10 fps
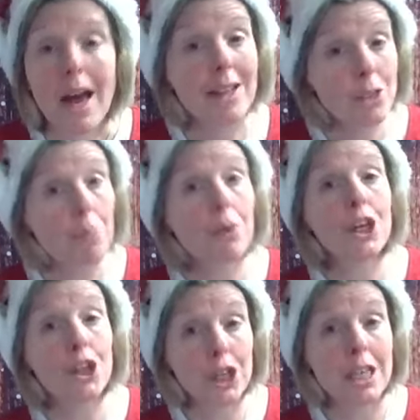That's a
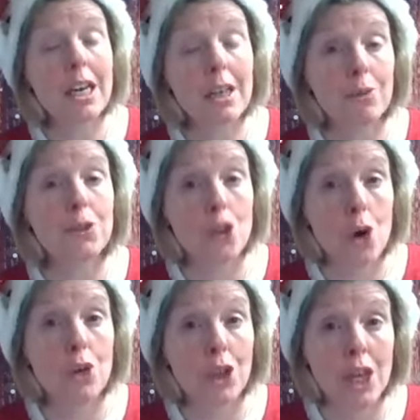pretty good gift,
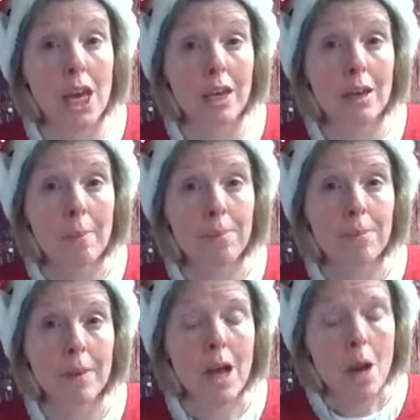don't you think?
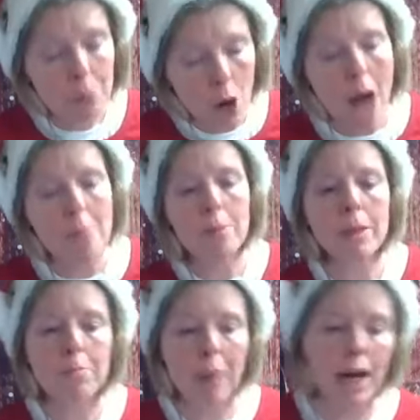
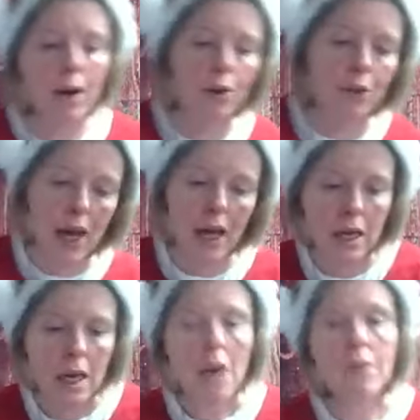Probably better
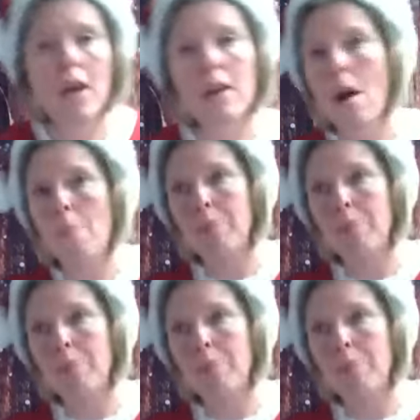than, than a